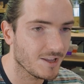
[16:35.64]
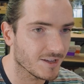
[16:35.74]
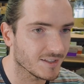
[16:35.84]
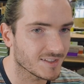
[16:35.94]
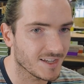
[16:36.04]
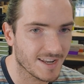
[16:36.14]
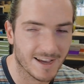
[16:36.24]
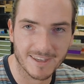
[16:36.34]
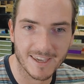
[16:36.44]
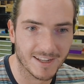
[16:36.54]
You can see
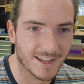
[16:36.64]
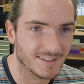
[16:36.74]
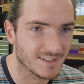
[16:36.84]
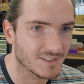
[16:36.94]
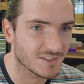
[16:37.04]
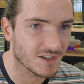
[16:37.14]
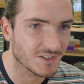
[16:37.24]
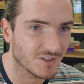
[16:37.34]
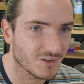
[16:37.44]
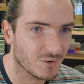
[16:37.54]
now KiKit has
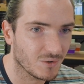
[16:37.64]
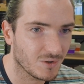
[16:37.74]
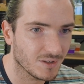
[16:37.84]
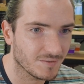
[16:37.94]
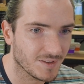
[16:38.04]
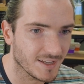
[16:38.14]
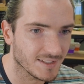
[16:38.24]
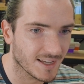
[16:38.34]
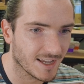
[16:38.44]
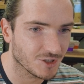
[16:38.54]
inserted all of
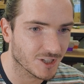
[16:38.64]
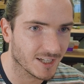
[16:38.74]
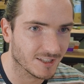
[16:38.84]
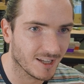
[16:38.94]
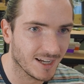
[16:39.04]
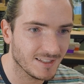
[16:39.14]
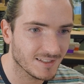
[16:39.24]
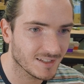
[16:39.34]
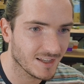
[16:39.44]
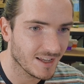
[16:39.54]
these edge cut
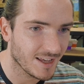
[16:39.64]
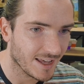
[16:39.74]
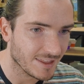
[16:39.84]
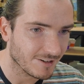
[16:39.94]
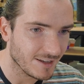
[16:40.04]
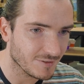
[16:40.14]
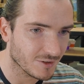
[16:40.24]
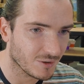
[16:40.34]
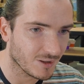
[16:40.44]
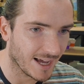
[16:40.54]
lines, and they're
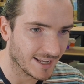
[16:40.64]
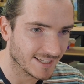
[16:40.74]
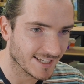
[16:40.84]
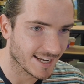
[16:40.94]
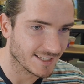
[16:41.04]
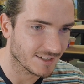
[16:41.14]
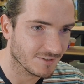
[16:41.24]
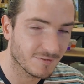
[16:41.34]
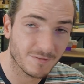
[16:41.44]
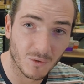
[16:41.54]
even all
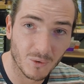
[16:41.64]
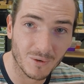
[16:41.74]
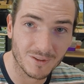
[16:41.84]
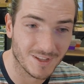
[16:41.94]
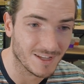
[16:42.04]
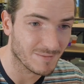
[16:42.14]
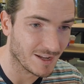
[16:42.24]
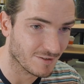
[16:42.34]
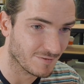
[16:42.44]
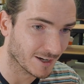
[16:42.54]
annotated for the
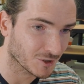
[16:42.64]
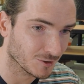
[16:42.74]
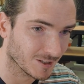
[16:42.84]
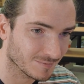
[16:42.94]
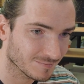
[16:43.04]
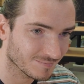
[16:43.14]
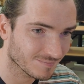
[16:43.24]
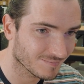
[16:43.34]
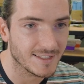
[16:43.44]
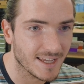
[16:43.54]
manufacturer.
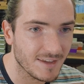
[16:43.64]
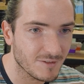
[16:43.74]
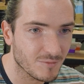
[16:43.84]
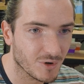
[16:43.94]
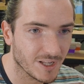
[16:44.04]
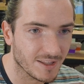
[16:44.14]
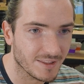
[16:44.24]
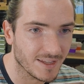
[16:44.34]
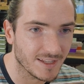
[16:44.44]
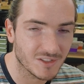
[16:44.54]
It's even put
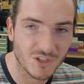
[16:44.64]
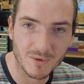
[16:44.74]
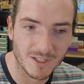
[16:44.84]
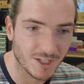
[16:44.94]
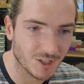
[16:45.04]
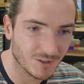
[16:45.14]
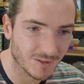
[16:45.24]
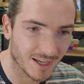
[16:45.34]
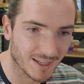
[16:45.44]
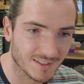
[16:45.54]
in these 2
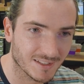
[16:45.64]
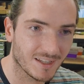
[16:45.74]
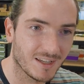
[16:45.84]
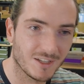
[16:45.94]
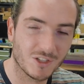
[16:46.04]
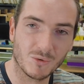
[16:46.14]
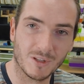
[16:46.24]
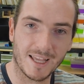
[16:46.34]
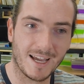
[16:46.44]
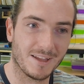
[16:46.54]
additional cuts
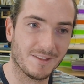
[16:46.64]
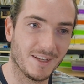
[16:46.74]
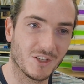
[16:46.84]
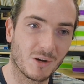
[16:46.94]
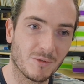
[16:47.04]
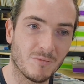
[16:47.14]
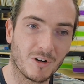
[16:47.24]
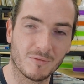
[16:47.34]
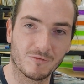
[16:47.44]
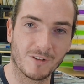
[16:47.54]
to allow the top and
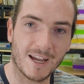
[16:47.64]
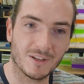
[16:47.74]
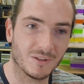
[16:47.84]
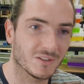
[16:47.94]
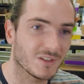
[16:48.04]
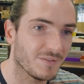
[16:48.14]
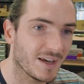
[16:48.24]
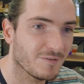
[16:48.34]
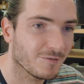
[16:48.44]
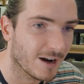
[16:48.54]
bottom rails of
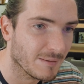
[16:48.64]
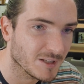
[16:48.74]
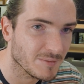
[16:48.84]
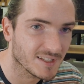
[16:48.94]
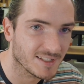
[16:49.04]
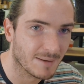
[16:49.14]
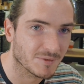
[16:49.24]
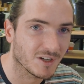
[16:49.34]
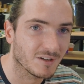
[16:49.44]
that frame to be snapped